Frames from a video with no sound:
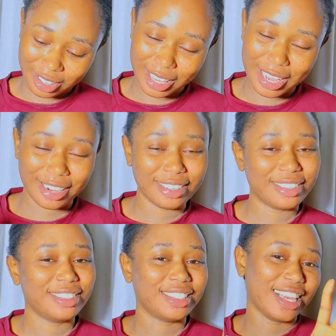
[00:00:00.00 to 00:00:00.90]
Yeah,
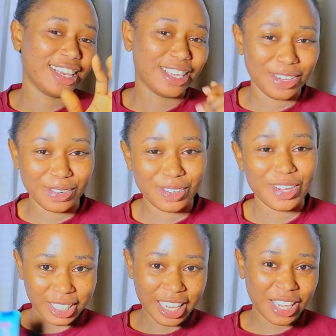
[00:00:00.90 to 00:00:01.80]
thank you
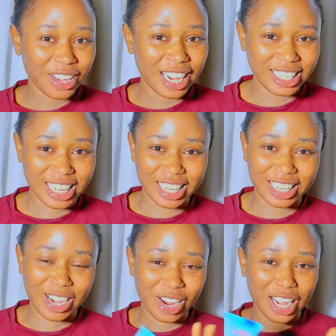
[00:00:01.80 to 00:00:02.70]
guys, and
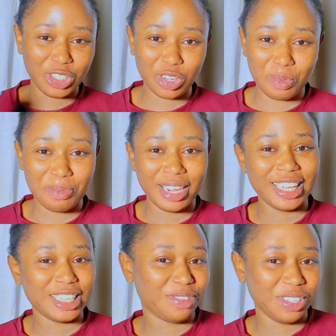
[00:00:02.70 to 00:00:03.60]
I'll catch you up in my
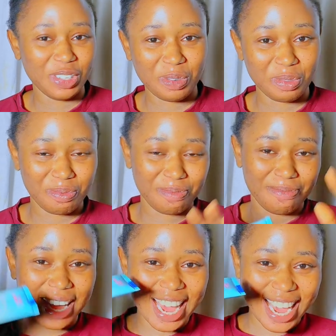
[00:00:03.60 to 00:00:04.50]
next video.
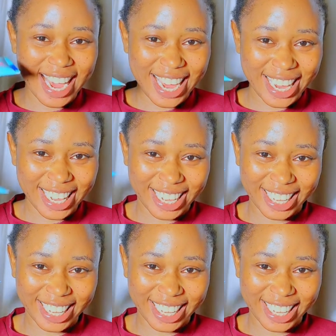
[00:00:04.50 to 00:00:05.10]
Bye.